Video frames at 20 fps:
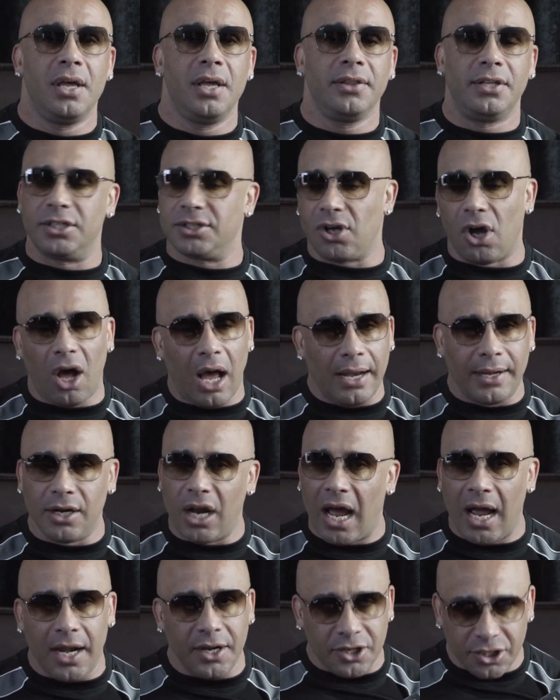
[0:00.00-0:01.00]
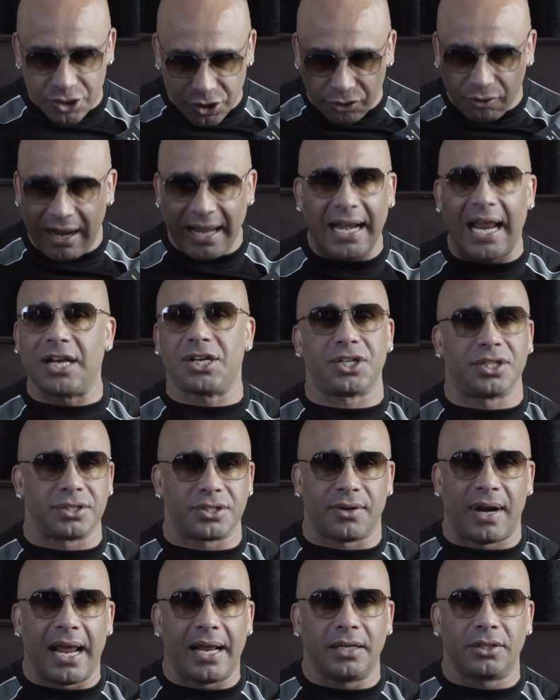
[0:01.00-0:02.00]
There's gradations,
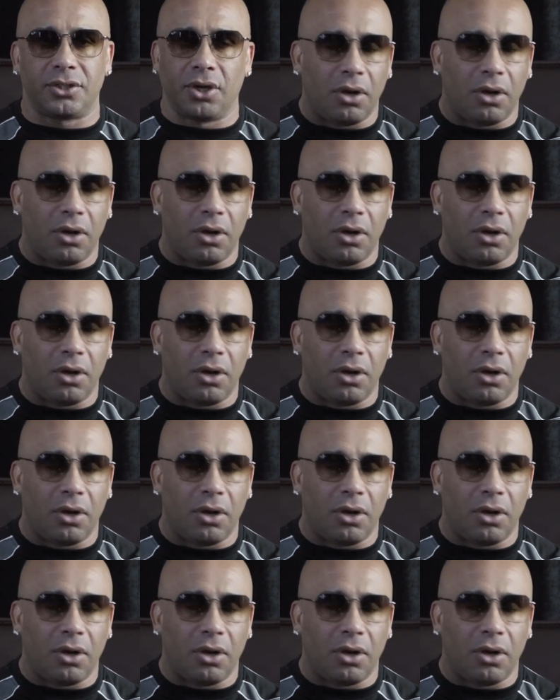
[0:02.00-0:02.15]
right?